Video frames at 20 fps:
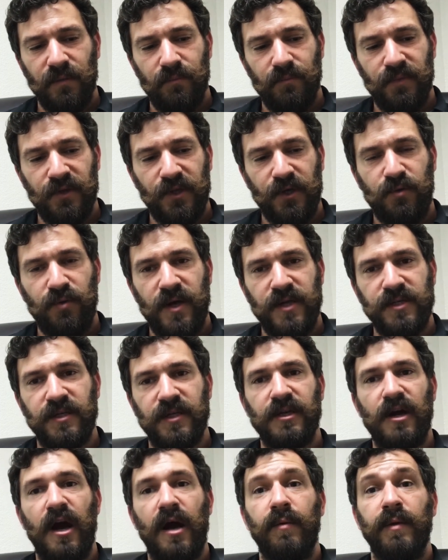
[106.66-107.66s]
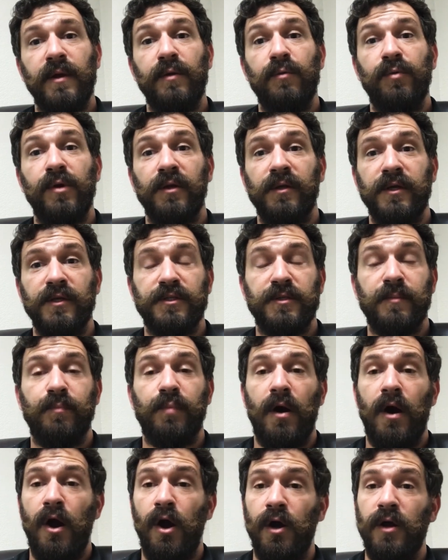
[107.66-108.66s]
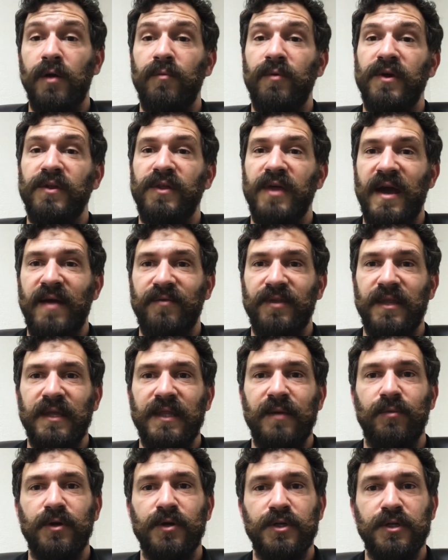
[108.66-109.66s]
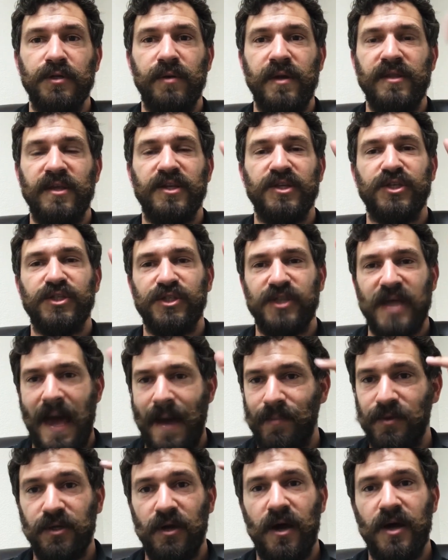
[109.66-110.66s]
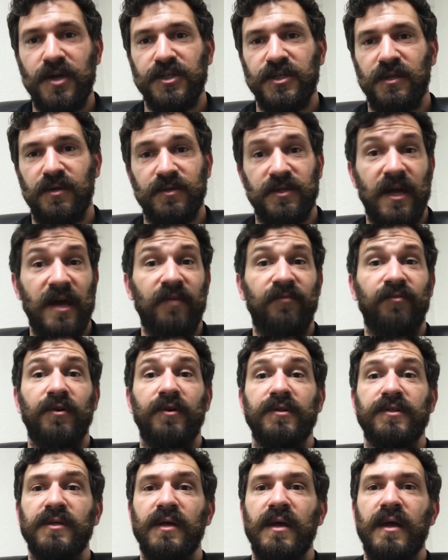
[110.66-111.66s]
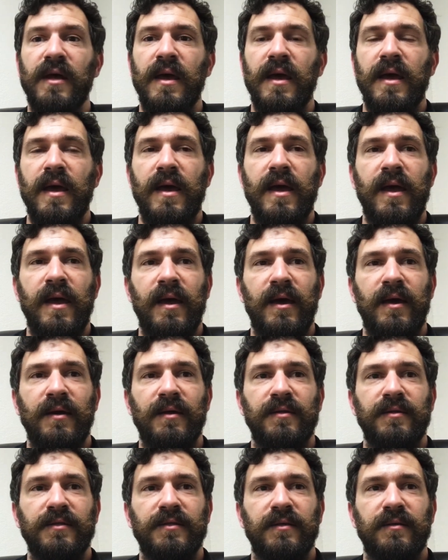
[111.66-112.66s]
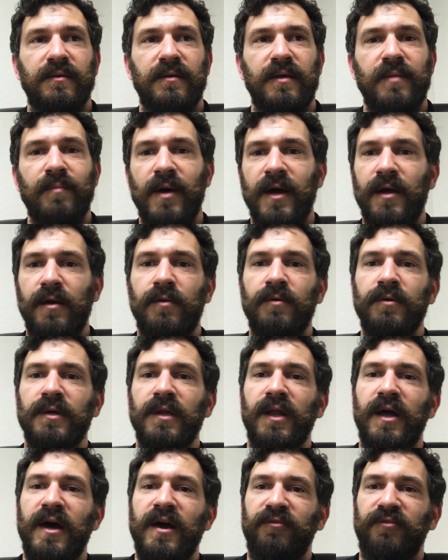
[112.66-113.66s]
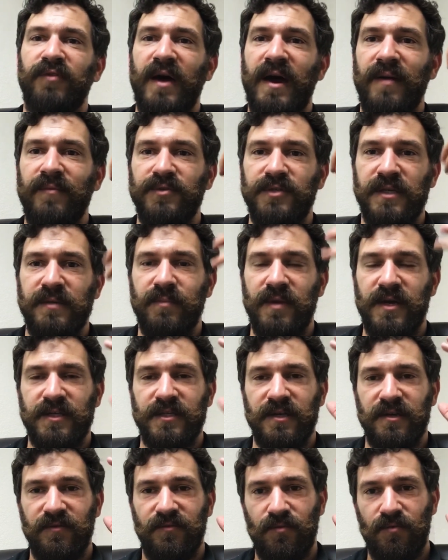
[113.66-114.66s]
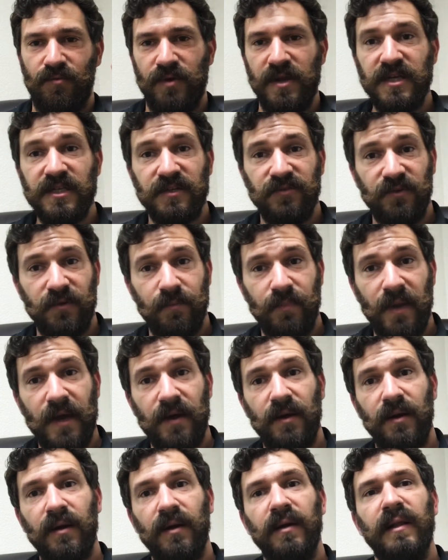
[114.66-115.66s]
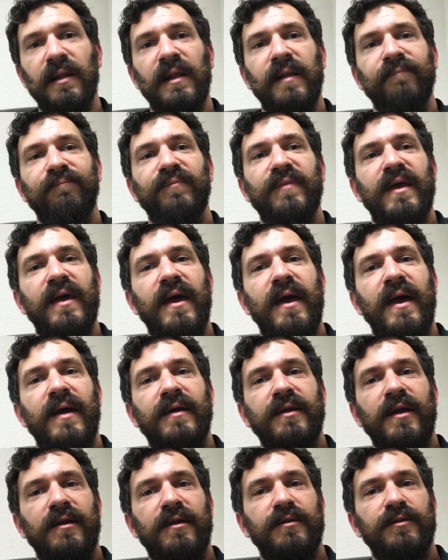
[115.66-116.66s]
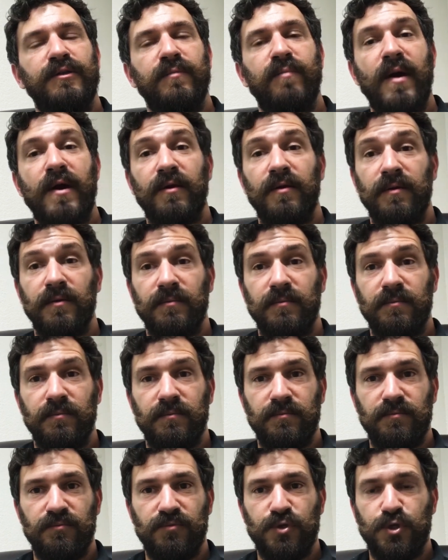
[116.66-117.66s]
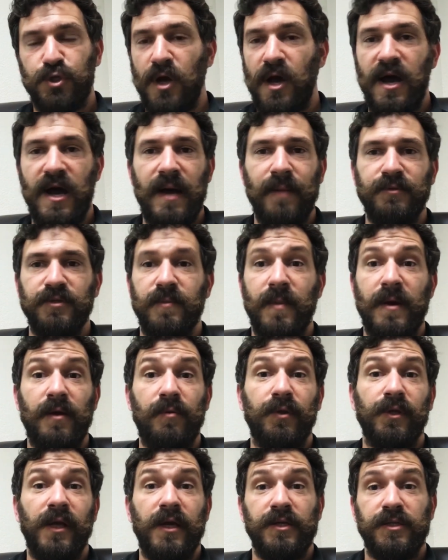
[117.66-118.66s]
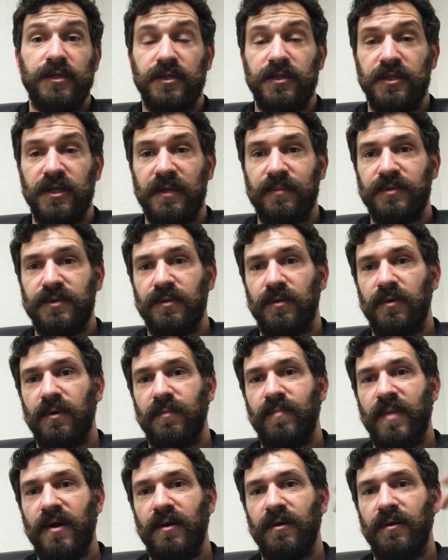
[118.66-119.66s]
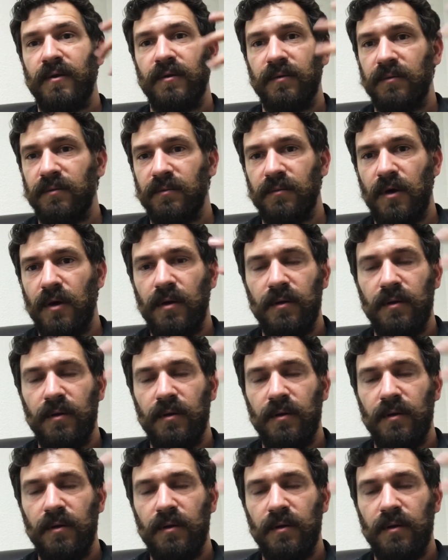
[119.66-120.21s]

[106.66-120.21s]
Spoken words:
But the question is, are we willing to part with everything that we're doing that is sabotaging those efforts? And in my own life, I've seen myself reach for better and get into better jobs or better relationships or better